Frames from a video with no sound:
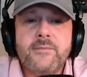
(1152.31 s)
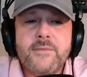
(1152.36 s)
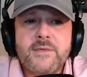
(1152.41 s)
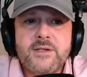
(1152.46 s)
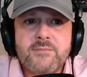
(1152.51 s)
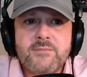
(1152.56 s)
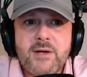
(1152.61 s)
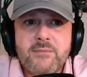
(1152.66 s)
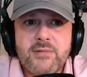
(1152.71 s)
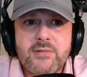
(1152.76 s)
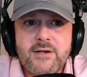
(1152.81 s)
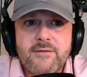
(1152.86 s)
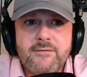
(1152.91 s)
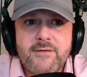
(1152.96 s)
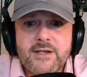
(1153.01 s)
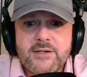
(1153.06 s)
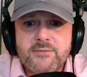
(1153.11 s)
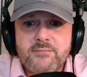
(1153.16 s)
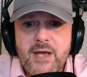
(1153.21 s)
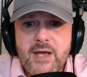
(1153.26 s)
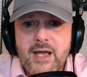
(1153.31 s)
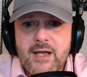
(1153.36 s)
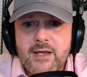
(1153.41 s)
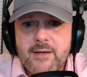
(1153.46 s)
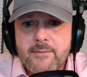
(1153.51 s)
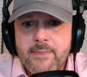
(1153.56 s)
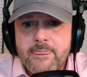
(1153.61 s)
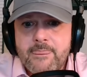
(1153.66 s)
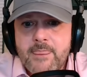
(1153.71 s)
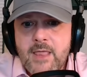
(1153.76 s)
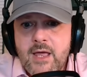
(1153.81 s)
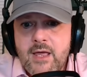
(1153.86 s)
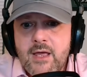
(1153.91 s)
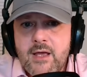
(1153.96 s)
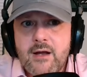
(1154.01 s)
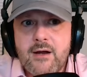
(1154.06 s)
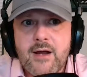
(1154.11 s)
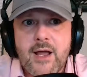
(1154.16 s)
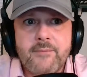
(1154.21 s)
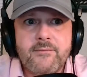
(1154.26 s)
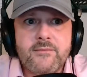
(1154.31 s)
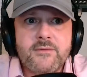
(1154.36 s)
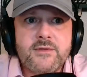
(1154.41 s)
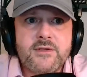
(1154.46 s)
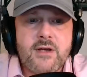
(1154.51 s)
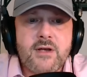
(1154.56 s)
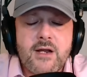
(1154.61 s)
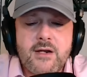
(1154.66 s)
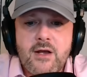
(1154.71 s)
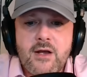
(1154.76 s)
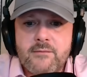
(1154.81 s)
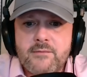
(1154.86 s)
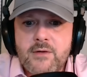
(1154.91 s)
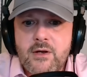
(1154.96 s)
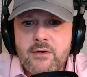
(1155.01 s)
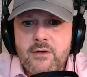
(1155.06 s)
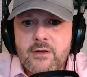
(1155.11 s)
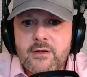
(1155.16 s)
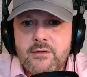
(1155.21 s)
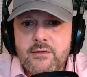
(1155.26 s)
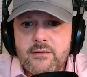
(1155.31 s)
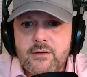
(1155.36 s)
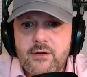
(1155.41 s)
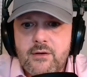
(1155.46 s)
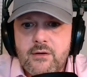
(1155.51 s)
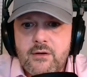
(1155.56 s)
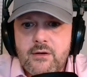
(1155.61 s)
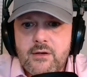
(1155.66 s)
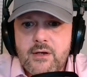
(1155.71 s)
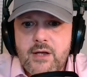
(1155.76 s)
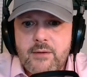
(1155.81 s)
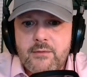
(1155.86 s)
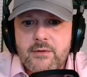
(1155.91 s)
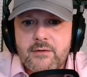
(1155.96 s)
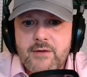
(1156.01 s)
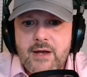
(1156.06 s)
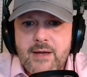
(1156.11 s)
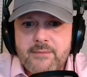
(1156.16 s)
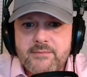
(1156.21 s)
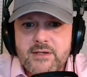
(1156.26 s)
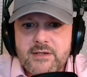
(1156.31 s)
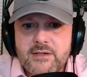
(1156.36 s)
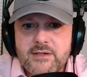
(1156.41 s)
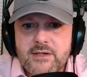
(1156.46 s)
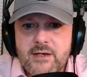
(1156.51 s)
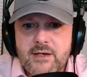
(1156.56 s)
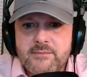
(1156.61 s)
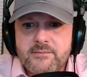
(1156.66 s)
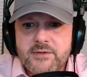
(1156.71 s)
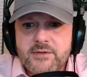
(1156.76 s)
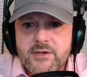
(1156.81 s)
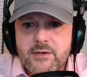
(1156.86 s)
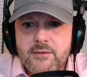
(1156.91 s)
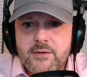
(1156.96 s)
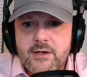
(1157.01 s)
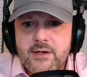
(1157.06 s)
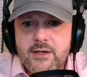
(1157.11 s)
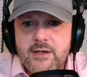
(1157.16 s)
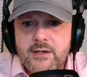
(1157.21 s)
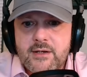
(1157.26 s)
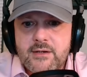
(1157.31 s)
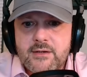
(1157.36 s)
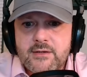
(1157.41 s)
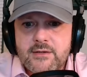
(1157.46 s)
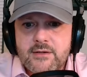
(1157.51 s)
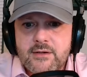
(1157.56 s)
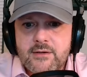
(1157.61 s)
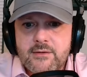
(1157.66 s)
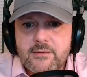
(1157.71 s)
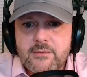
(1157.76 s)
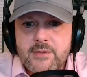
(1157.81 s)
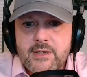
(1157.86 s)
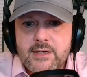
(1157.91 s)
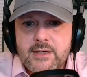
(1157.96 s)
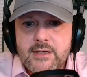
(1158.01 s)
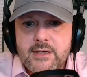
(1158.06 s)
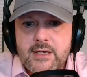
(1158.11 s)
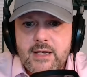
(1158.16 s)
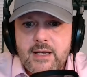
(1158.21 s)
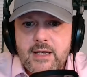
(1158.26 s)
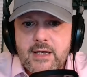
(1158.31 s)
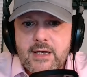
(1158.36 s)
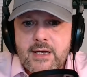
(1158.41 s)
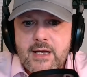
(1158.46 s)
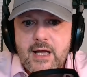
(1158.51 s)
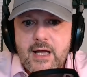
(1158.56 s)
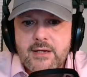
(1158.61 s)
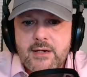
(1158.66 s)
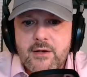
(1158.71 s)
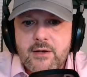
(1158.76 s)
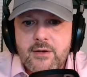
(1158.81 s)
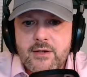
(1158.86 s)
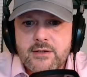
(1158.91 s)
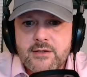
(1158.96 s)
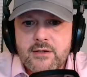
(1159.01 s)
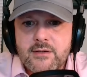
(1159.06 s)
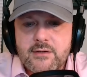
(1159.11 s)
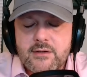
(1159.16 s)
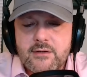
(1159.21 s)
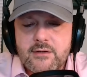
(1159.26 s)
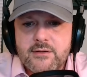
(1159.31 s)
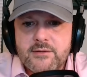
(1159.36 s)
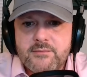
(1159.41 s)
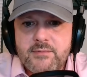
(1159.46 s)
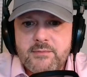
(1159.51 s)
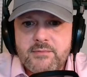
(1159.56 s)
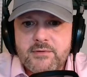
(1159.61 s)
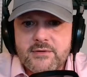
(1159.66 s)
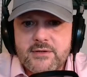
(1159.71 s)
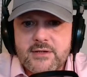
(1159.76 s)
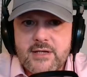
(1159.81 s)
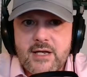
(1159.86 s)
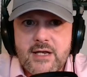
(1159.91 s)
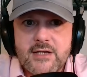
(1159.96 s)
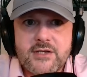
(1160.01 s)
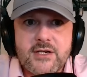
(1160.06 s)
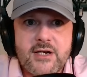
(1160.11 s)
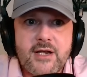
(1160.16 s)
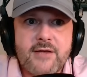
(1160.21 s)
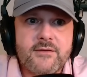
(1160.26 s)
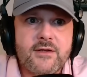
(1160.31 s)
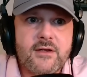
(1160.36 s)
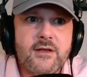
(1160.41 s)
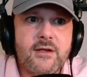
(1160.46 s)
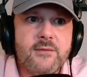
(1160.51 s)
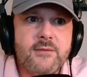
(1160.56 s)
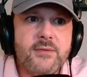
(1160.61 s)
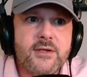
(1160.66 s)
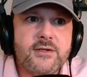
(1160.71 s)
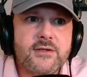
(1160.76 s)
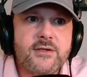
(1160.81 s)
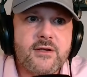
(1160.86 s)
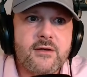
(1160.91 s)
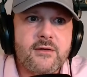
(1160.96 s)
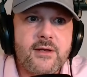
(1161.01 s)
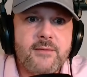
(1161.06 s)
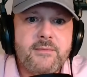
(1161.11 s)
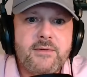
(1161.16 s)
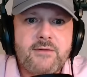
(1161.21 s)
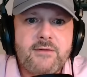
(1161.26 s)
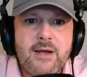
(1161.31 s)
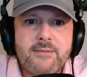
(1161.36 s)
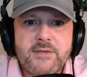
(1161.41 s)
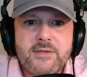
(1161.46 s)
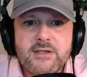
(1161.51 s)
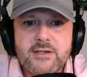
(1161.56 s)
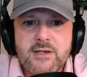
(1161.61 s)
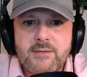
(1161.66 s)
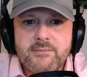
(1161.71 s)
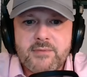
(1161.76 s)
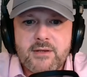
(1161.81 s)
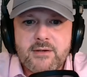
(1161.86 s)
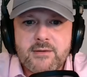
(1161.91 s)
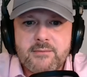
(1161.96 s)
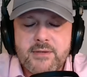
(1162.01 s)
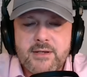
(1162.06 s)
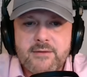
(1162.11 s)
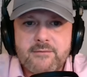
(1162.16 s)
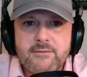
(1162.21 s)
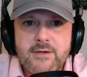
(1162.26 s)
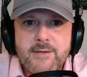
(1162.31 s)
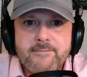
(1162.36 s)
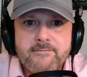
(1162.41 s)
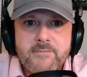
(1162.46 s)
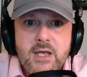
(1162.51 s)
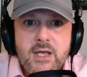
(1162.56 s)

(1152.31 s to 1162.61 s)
It's my pretty face back. All right. So I know I'm going a little long. I want to wrap this up. So I know I start to lose people's attention after a little bit. So let me wrap this up a little bit, right?